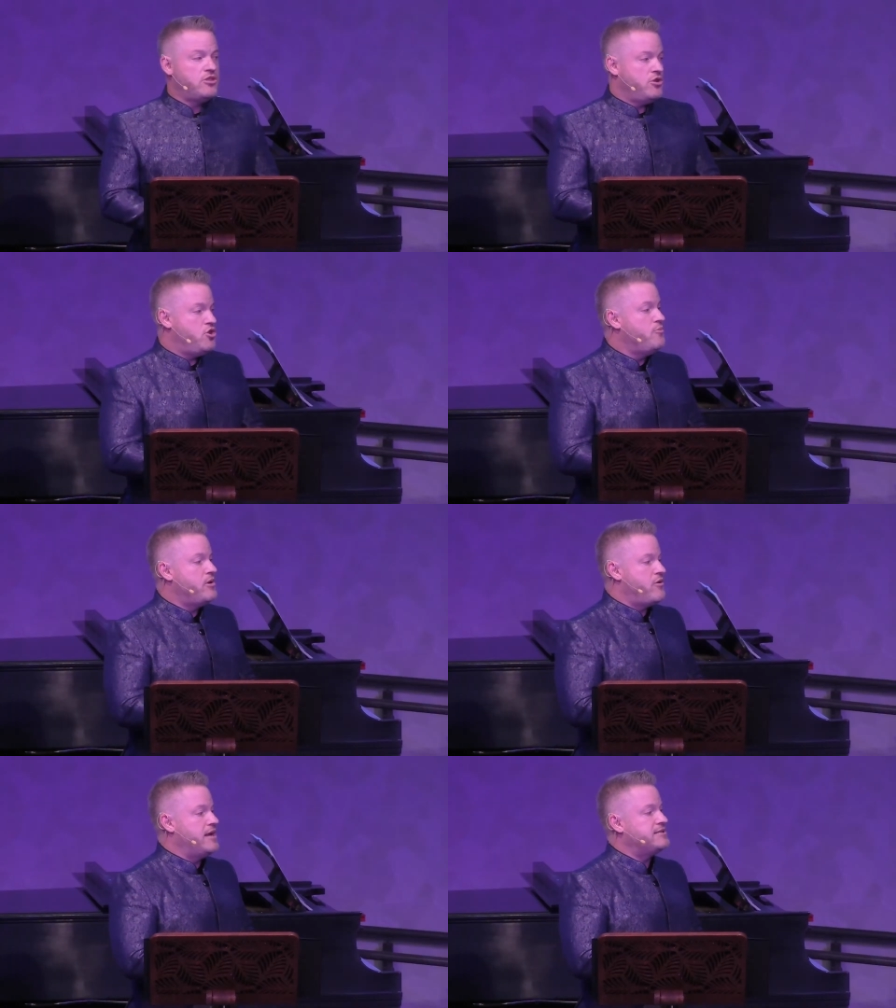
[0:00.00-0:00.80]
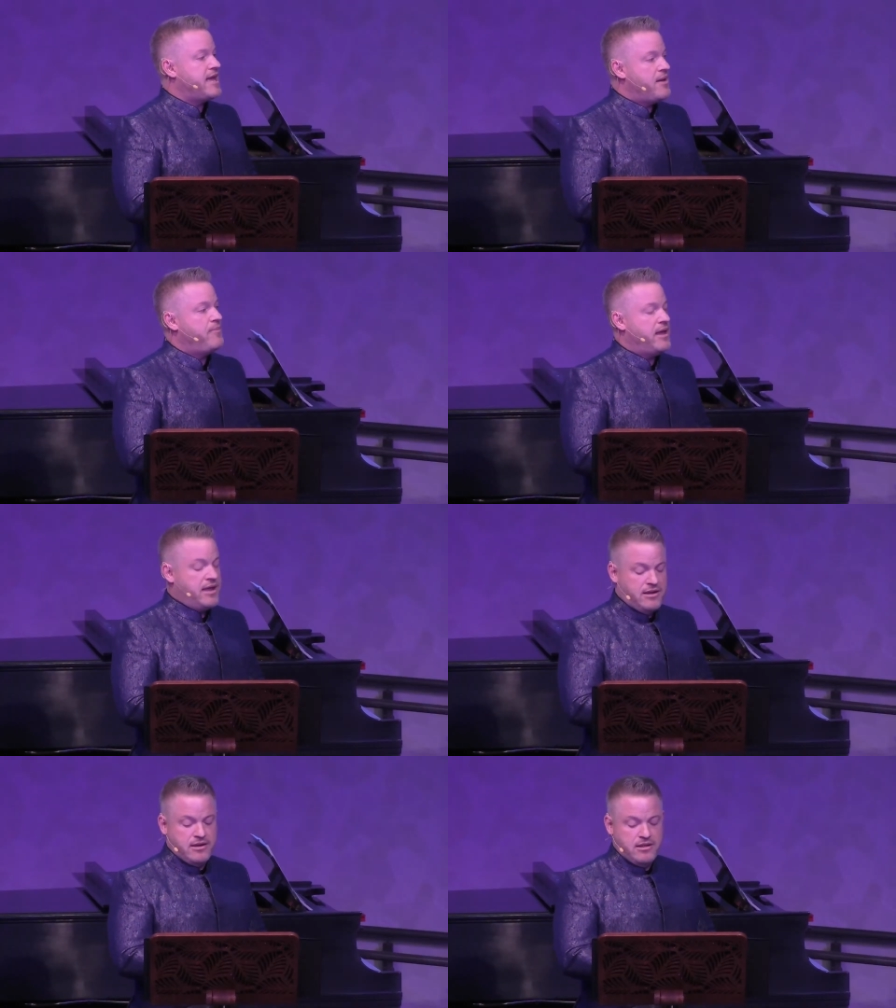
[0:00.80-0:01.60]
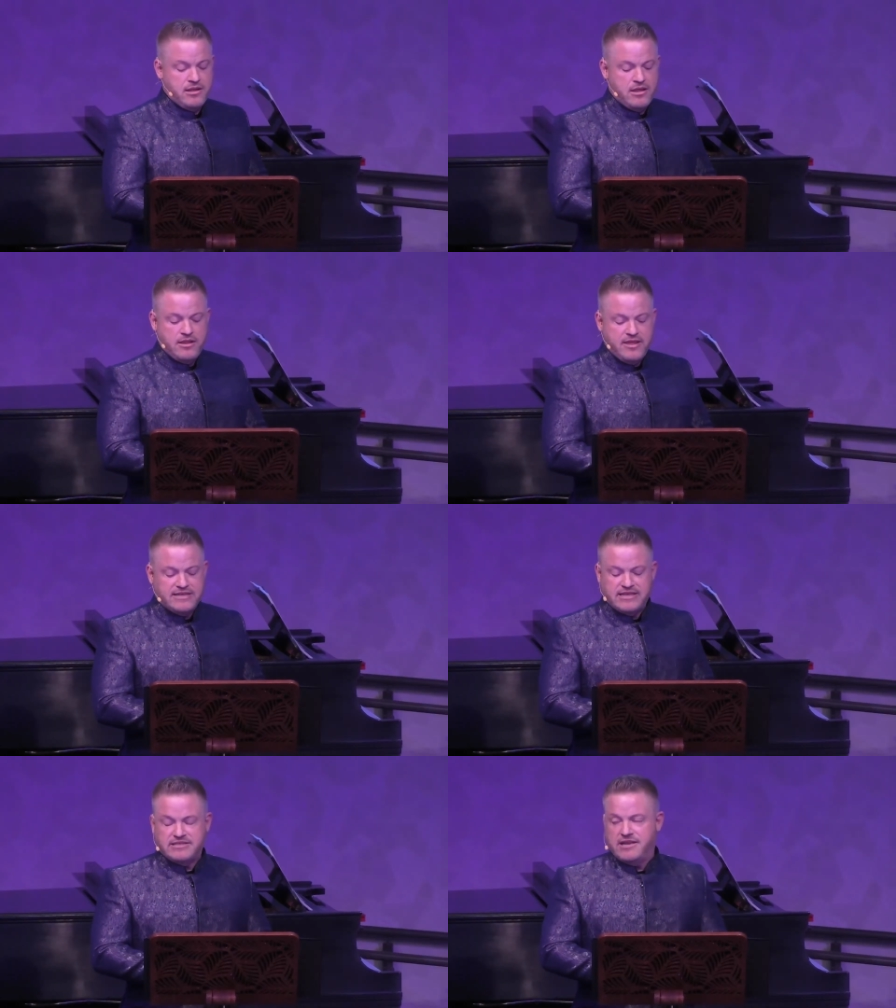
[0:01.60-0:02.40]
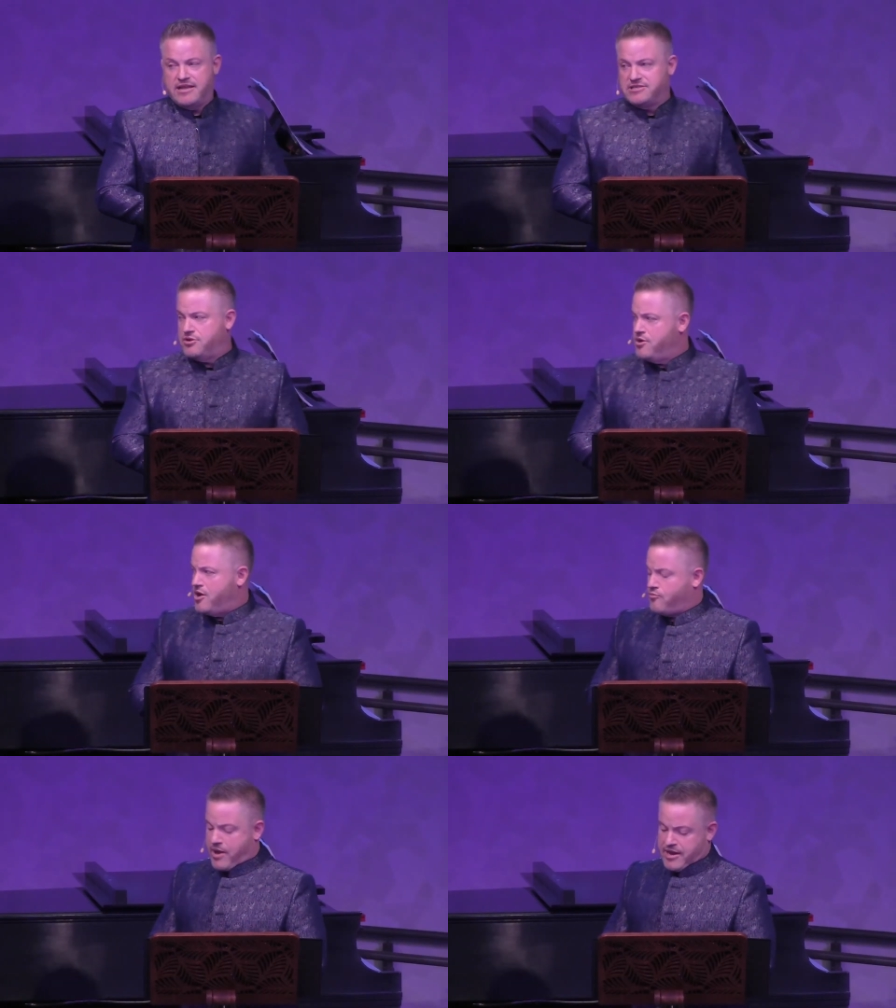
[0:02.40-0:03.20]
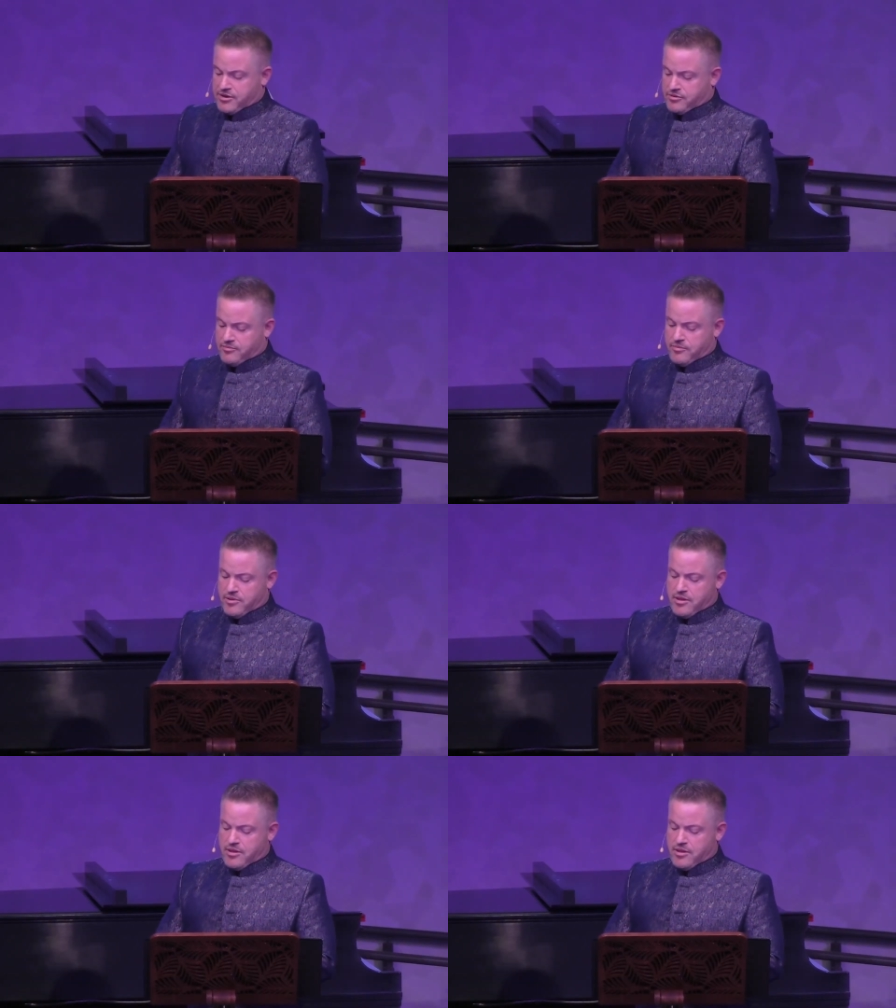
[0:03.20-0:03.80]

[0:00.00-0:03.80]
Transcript: to the Human Rights Campaign, these incidents, they're not random.